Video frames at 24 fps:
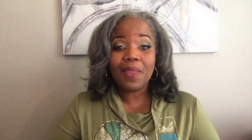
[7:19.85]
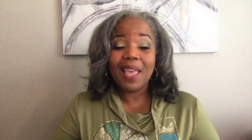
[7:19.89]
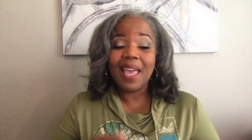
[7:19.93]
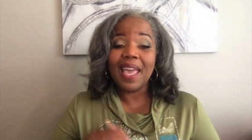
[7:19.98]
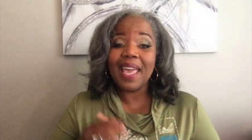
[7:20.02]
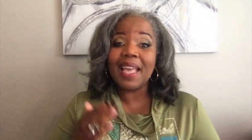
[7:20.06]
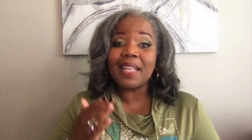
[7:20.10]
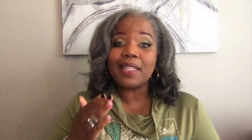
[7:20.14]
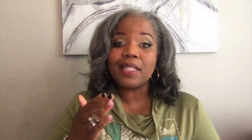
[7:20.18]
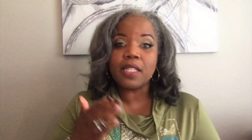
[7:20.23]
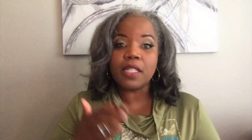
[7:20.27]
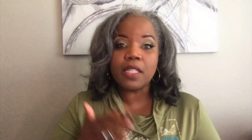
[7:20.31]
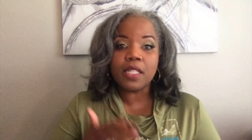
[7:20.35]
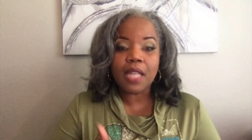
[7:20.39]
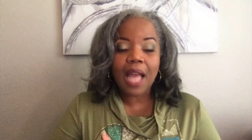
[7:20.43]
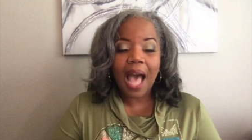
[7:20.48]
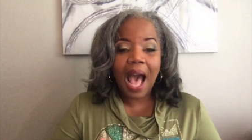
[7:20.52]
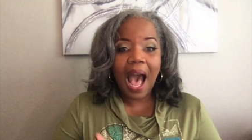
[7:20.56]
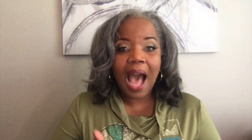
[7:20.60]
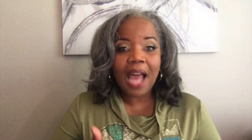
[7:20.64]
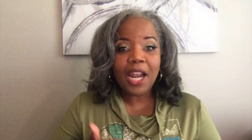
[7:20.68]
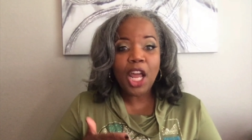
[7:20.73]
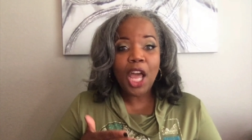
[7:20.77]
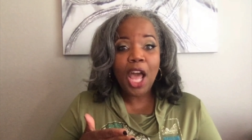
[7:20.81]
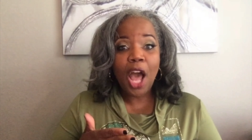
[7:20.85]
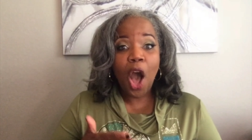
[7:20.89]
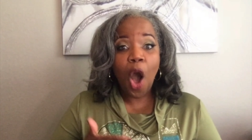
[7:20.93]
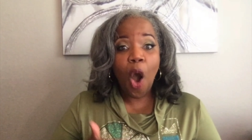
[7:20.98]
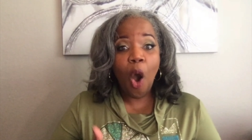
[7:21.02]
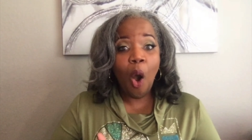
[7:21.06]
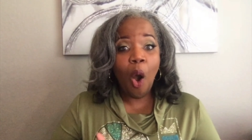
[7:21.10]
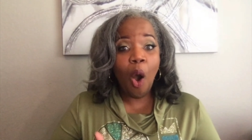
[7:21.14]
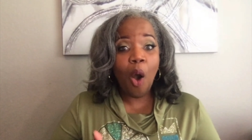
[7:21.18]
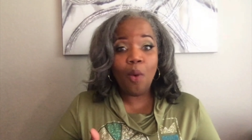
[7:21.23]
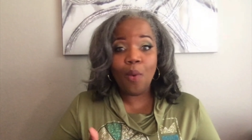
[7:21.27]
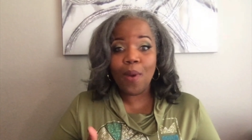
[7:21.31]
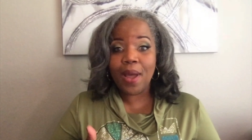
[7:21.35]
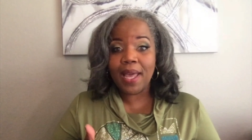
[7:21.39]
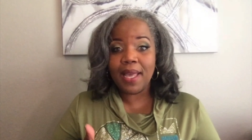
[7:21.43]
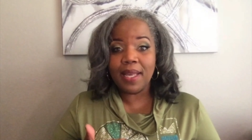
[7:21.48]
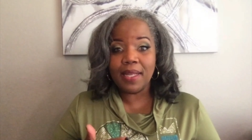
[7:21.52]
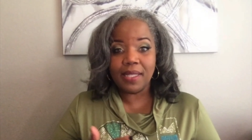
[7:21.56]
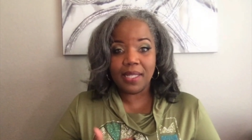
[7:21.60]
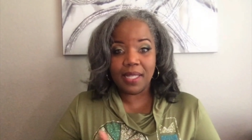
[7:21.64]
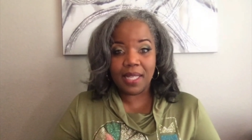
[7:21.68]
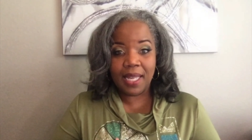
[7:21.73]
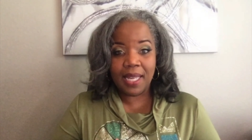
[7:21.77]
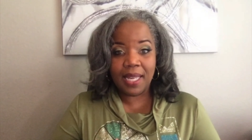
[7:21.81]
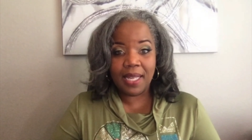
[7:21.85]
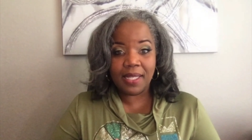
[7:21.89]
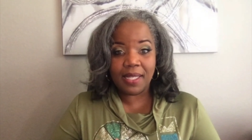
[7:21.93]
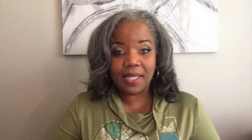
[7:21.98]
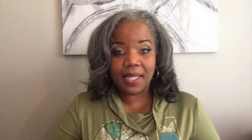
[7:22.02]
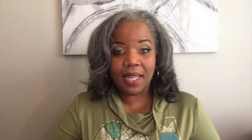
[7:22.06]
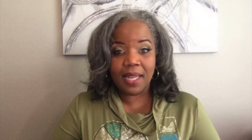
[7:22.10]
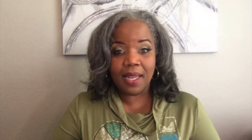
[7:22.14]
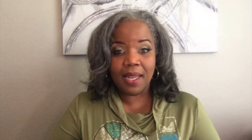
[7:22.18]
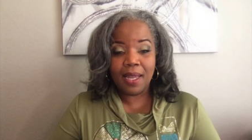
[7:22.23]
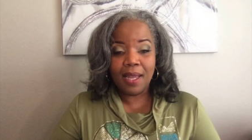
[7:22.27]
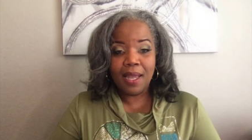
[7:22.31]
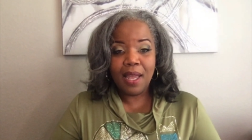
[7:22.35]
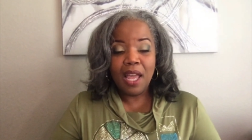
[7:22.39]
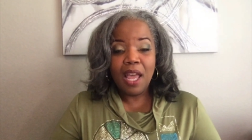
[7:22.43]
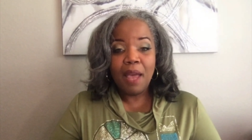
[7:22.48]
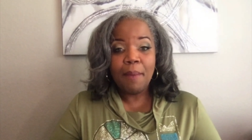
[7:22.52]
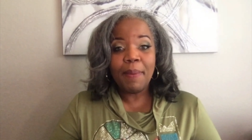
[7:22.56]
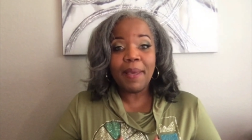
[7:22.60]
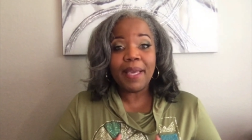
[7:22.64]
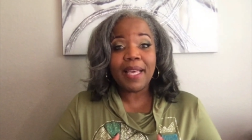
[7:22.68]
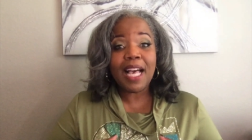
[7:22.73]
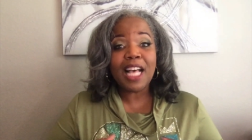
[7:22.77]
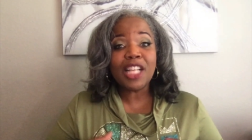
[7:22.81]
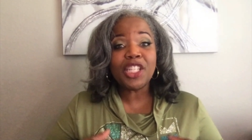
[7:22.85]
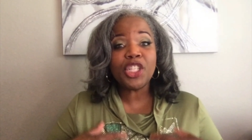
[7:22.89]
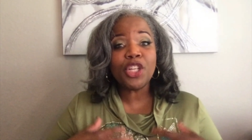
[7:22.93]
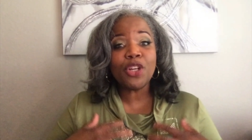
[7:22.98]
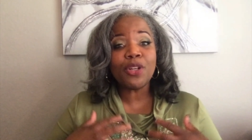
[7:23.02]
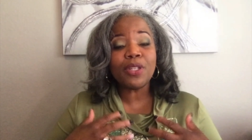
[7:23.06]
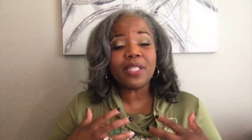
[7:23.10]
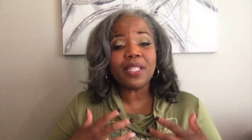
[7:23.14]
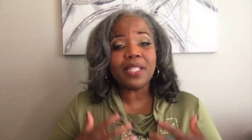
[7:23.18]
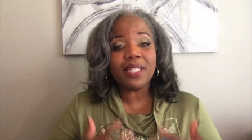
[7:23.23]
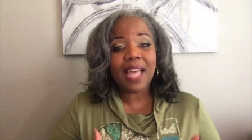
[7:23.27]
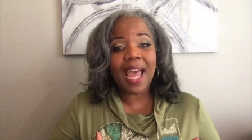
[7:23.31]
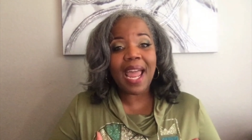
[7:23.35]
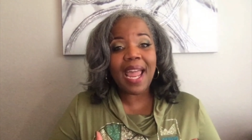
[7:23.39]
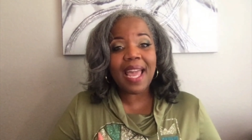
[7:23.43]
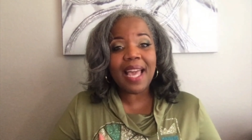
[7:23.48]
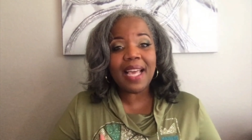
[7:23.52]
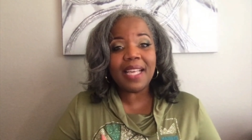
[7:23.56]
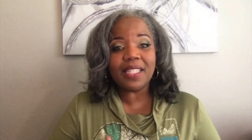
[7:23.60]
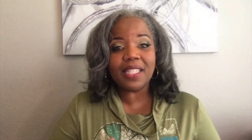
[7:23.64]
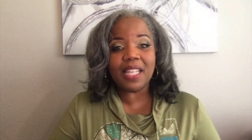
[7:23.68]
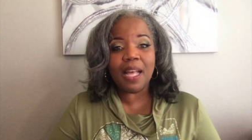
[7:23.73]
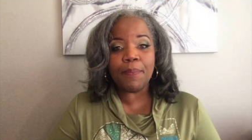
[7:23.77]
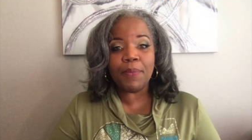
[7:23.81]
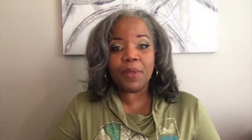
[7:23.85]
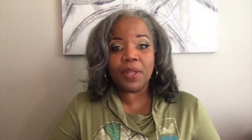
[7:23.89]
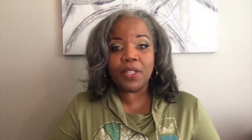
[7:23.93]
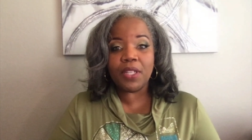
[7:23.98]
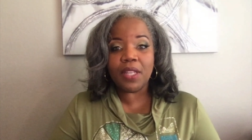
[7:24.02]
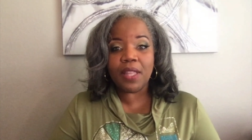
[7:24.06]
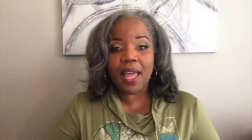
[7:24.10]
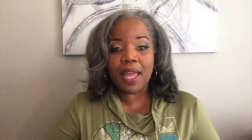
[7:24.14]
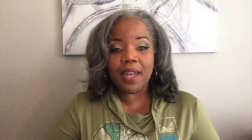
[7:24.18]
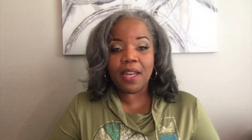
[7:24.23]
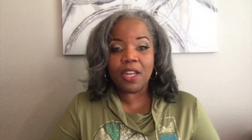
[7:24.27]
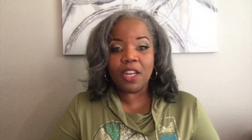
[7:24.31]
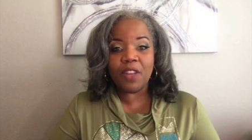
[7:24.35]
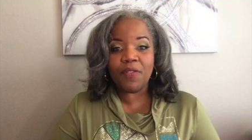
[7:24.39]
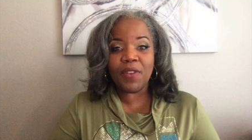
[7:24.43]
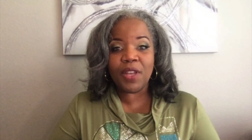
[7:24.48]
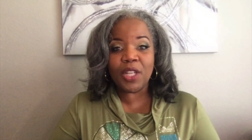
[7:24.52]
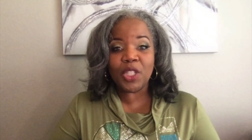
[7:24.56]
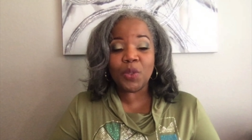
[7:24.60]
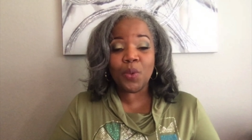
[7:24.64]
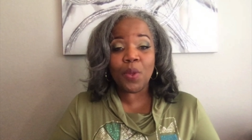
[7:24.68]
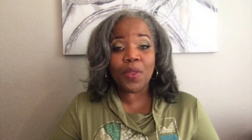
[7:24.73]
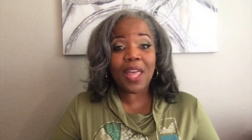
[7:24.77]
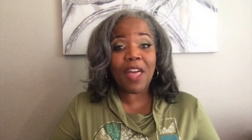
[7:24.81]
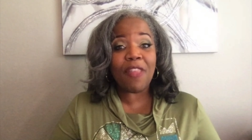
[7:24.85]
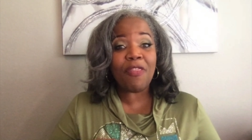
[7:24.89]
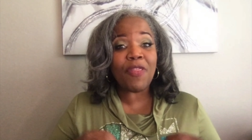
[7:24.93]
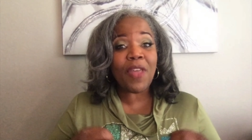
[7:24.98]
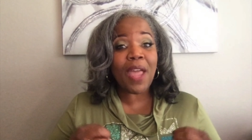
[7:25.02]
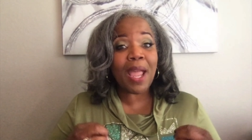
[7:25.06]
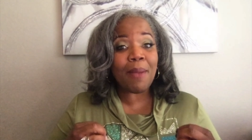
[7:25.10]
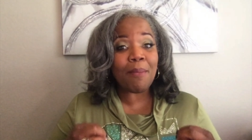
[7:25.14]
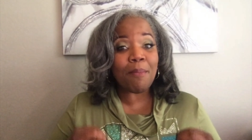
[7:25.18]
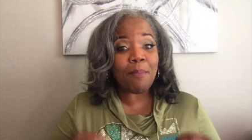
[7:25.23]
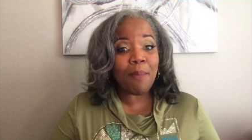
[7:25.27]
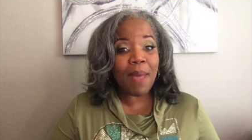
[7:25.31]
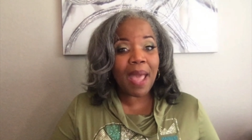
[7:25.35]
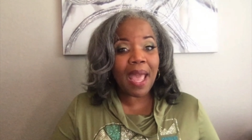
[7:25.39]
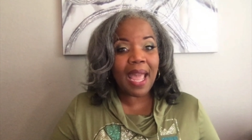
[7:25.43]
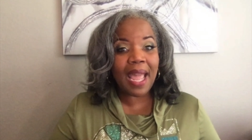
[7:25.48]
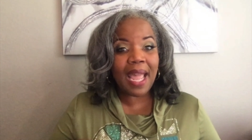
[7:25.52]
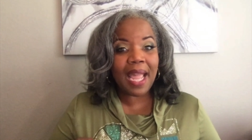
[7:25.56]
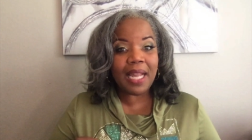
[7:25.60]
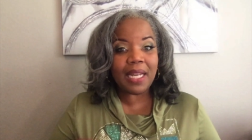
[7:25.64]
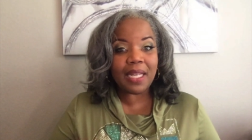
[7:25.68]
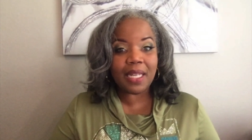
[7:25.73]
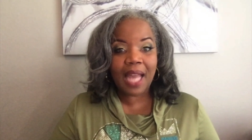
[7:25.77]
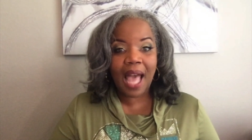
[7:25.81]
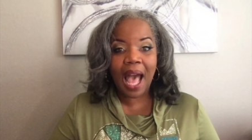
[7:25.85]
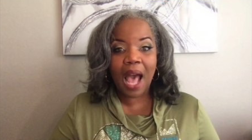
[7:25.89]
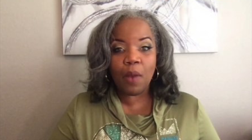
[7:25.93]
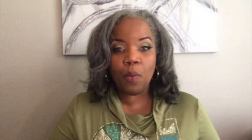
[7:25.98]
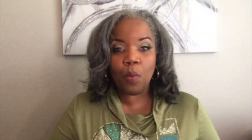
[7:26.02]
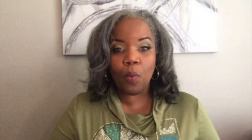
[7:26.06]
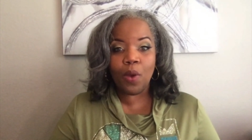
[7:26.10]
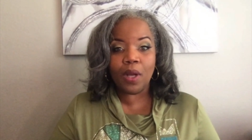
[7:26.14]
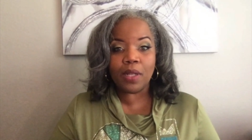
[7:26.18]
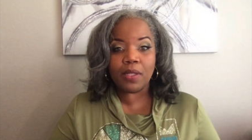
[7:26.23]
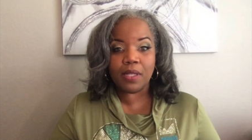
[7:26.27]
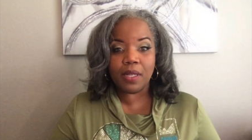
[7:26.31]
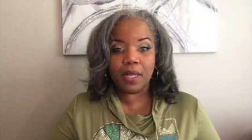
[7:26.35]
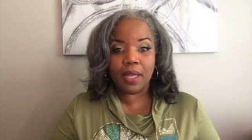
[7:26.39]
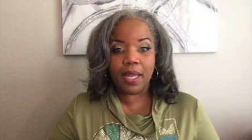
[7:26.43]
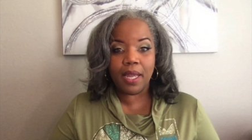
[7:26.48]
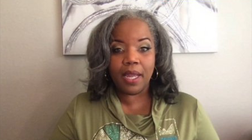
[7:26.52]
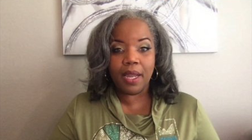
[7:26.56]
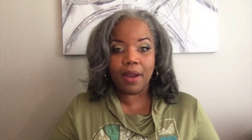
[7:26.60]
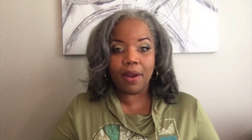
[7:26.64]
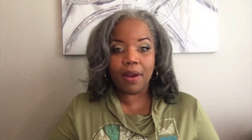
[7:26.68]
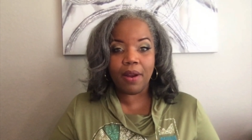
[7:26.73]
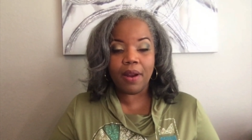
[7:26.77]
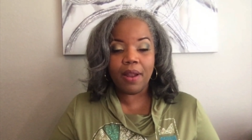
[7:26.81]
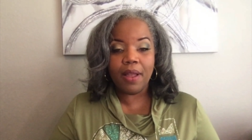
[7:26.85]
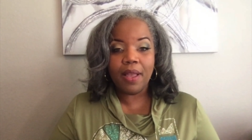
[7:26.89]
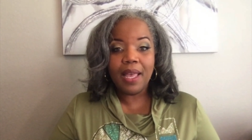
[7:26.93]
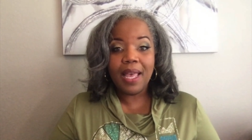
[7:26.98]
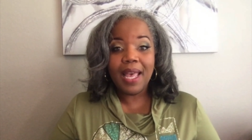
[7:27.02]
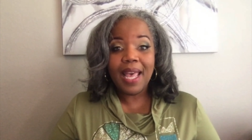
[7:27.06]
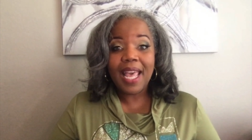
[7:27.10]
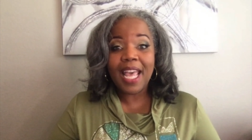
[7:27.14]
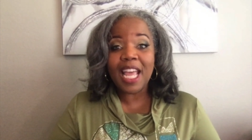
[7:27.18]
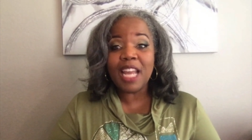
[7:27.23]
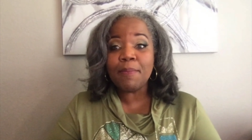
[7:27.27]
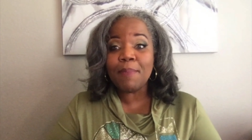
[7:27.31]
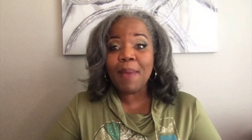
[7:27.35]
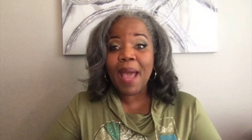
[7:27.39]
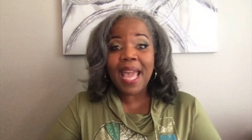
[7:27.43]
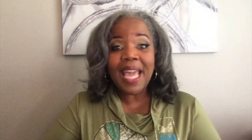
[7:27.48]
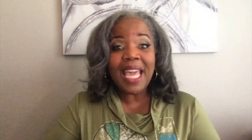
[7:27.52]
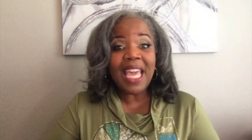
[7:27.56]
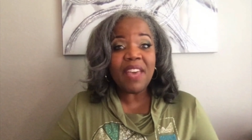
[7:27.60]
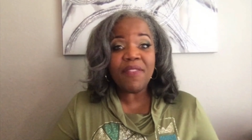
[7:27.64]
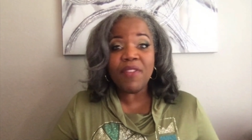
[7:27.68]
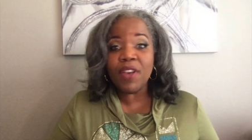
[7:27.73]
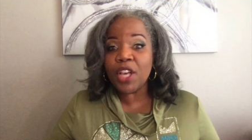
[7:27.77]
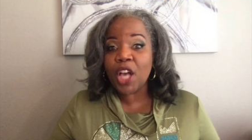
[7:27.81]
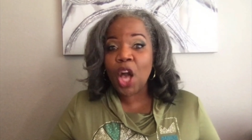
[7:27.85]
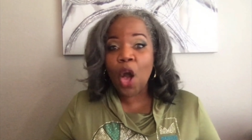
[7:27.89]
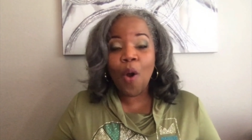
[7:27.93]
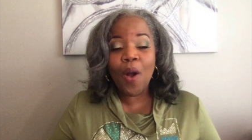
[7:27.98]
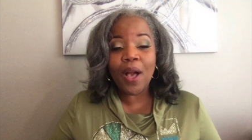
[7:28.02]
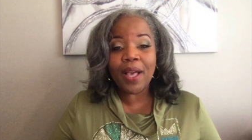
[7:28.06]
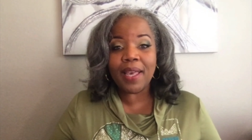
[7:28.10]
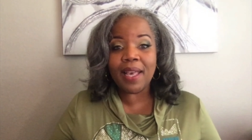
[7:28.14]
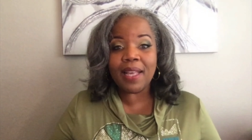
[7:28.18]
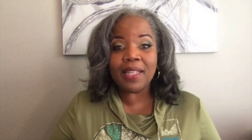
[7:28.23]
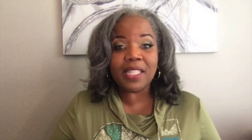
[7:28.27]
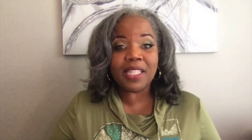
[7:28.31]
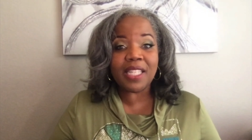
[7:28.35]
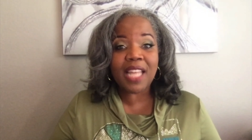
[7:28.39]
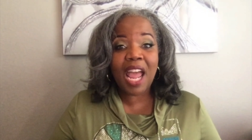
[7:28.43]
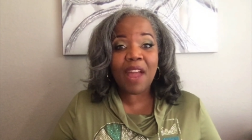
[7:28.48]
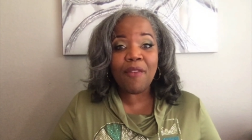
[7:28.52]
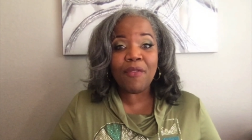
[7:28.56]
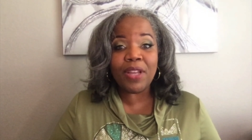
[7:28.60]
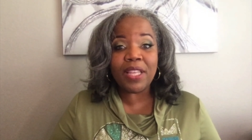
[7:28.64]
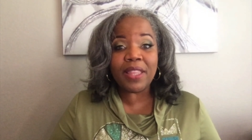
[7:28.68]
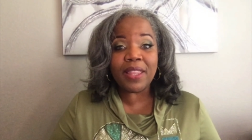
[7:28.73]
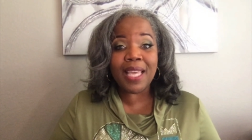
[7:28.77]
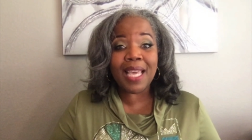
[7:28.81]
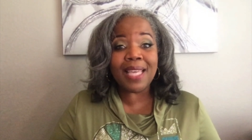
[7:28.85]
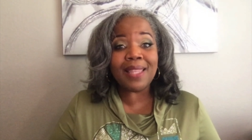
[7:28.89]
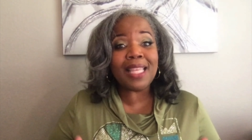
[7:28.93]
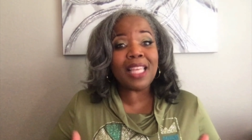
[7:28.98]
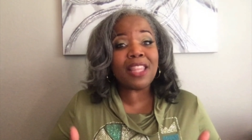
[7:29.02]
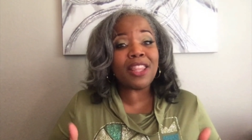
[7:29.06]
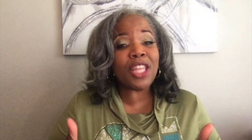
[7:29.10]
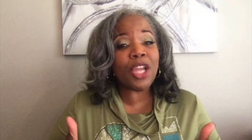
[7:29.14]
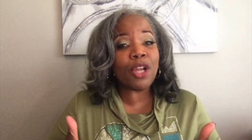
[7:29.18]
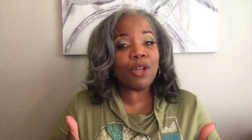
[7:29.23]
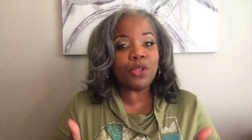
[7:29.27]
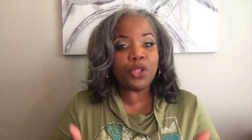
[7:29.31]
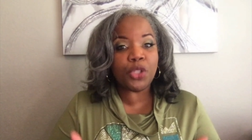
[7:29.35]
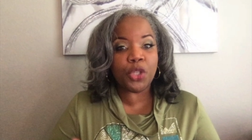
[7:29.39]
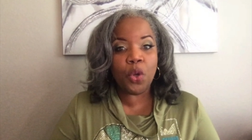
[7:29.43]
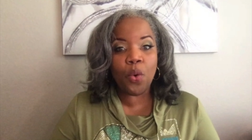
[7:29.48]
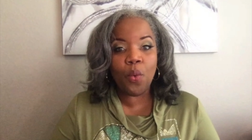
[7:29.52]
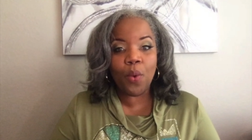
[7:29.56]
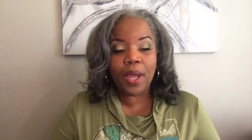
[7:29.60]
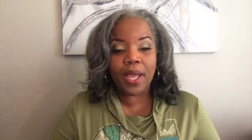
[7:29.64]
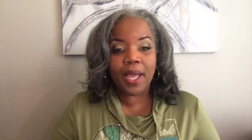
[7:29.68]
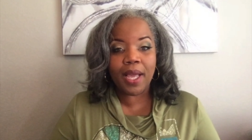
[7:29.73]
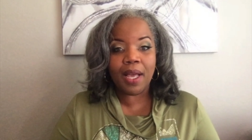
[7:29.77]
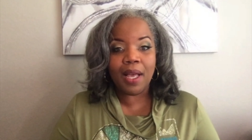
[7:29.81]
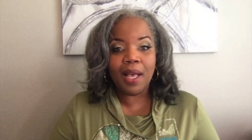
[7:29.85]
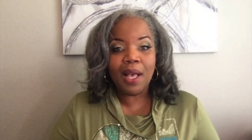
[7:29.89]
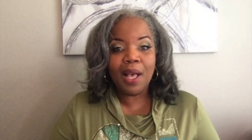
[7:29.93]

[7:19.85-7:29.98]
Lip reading: It's not always easy. Because you're saying something to that individual that they may not want to hear. It may even go against everything that they're doing.